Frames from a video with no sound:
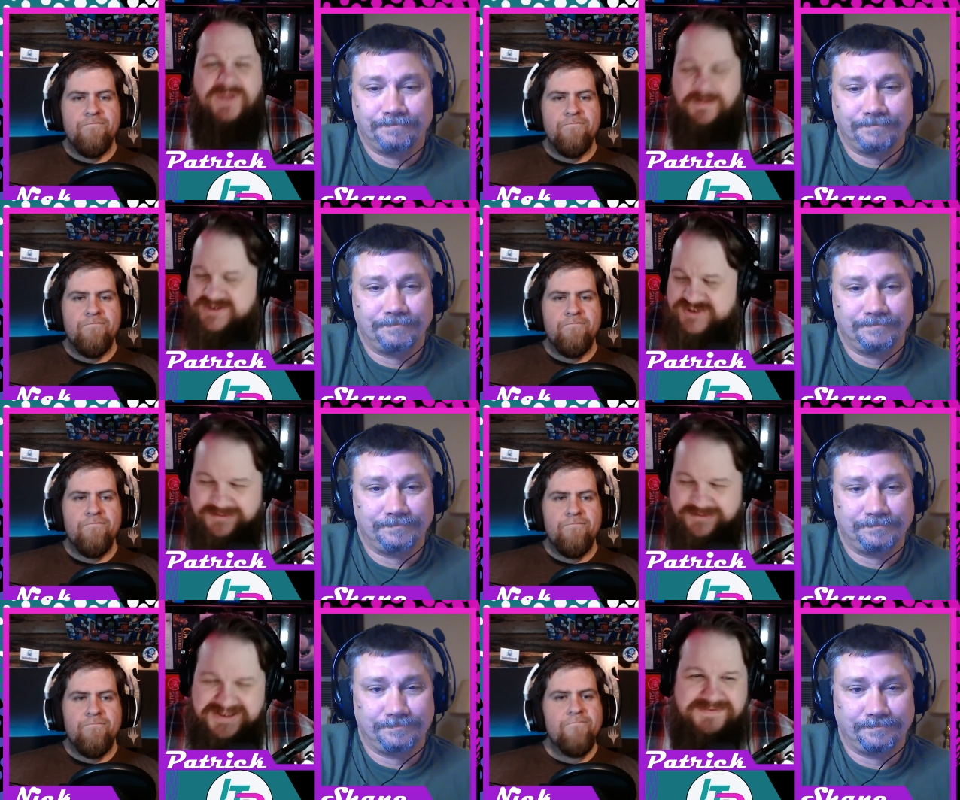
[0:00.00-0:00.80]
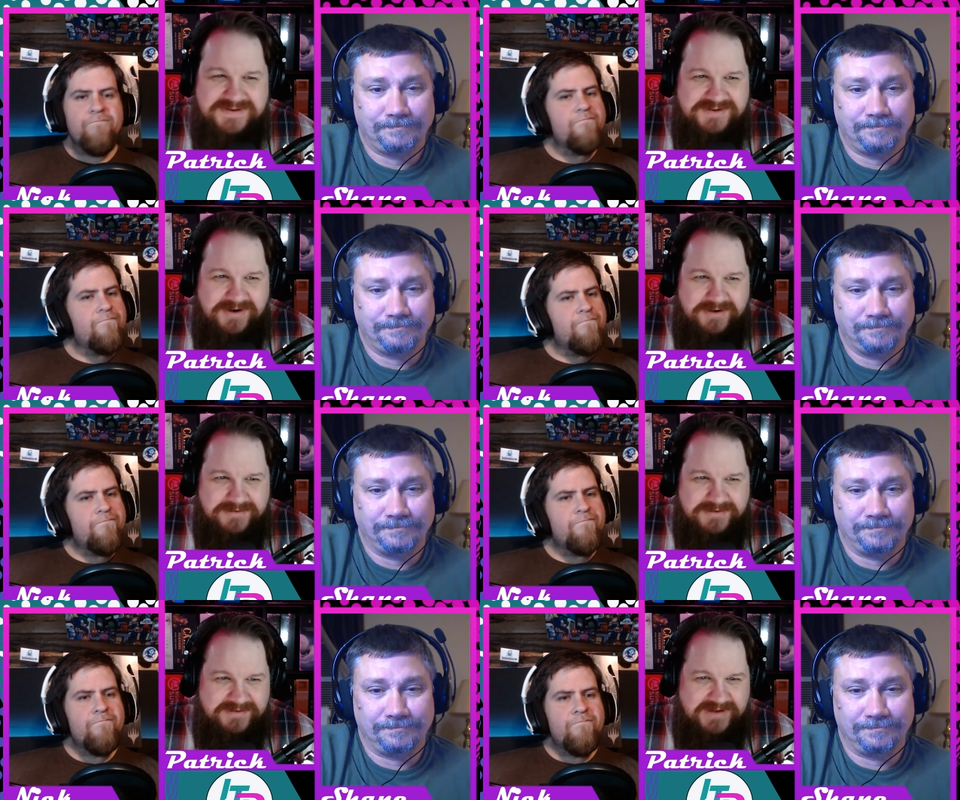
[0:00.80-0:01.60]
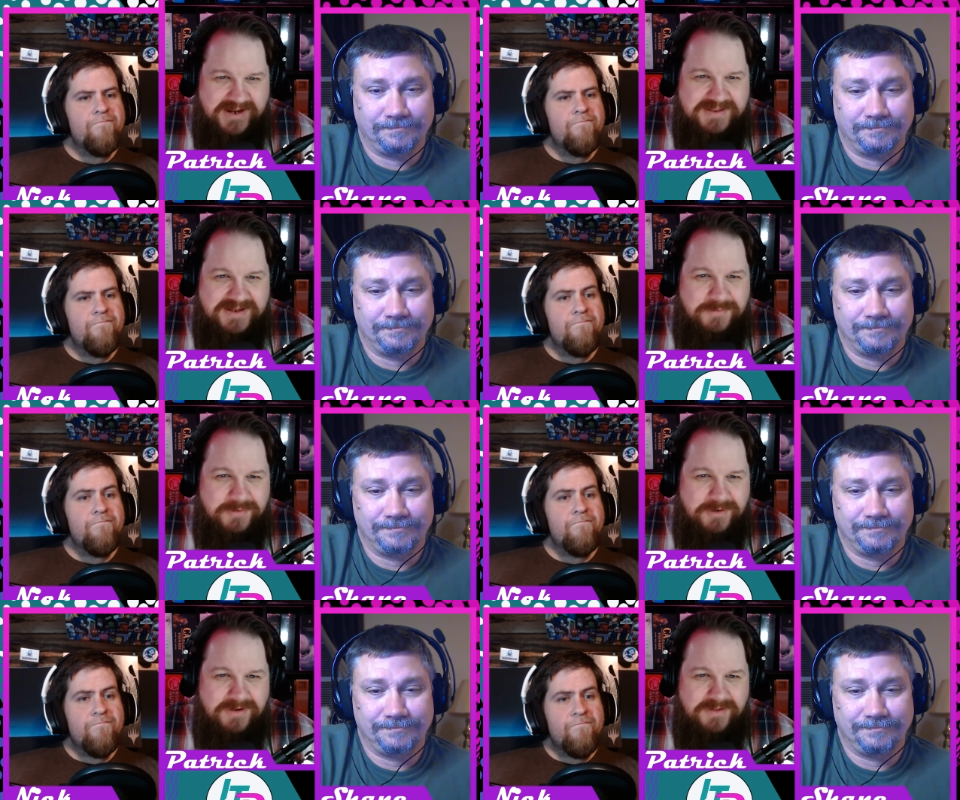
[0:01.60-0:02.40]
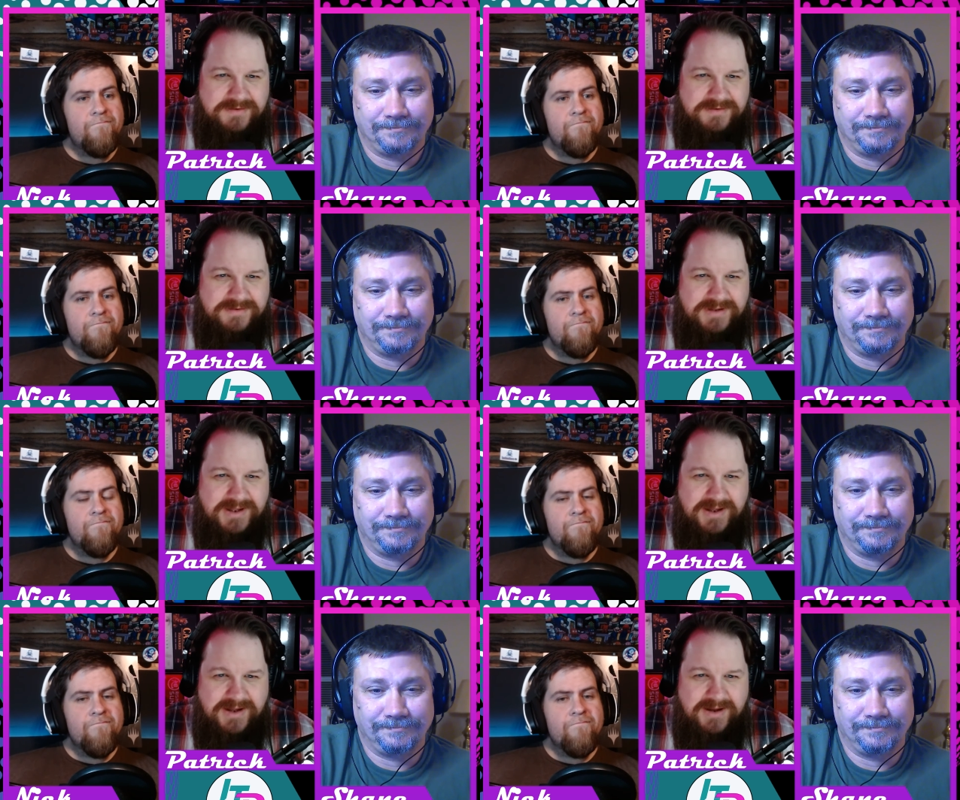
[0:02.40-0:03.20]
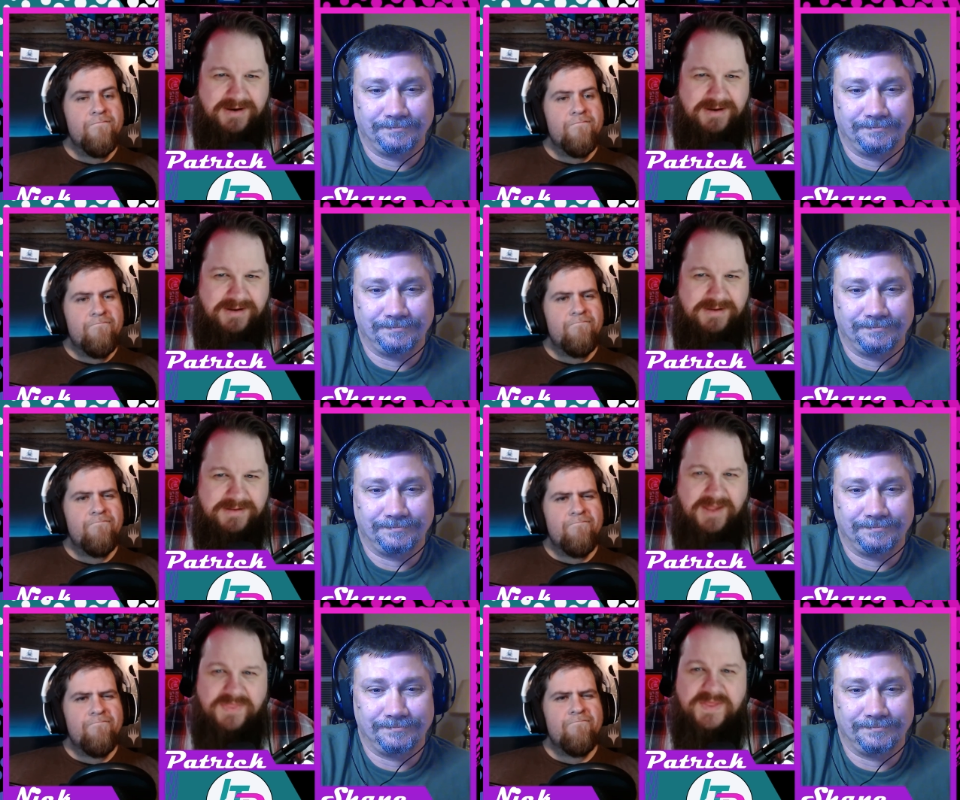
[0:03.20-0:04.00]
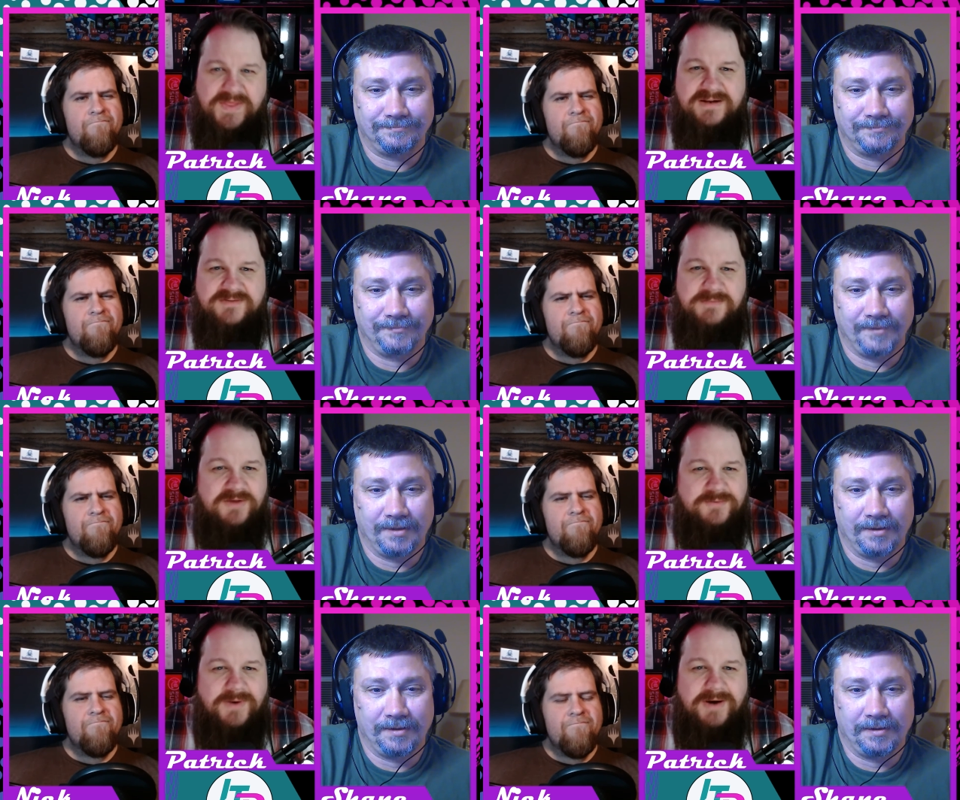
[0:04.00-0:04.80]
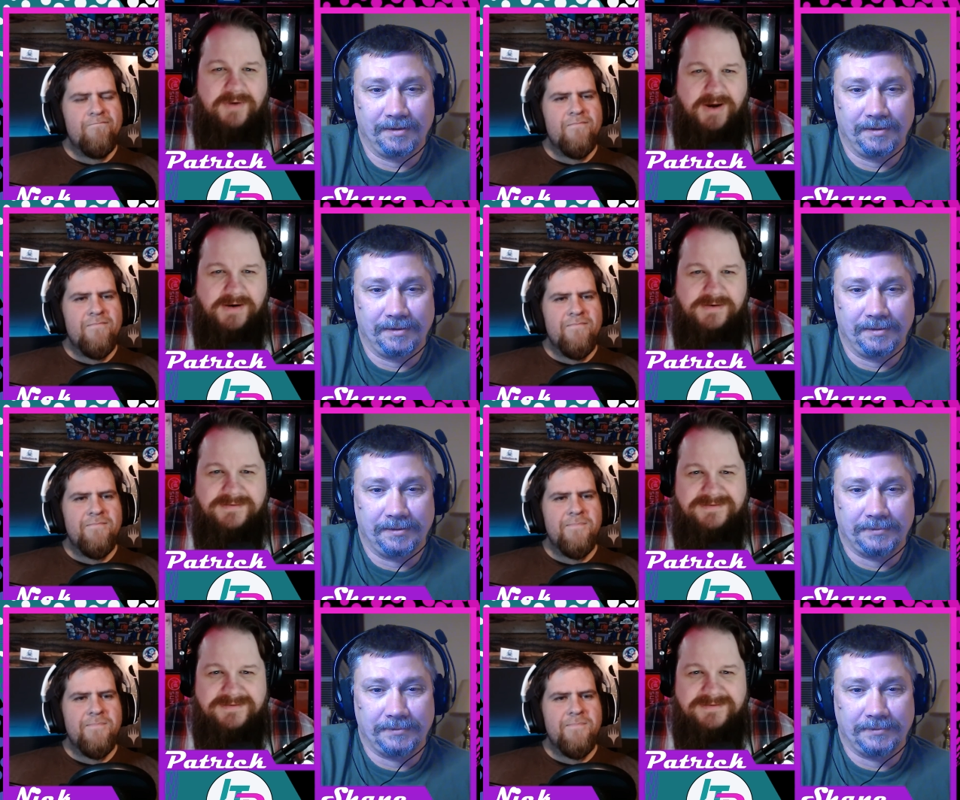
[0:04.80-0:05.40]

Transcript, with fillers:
Speaker 1: how much do you believe this article? Because I think we're all a little uh, not thinking it smells quite right.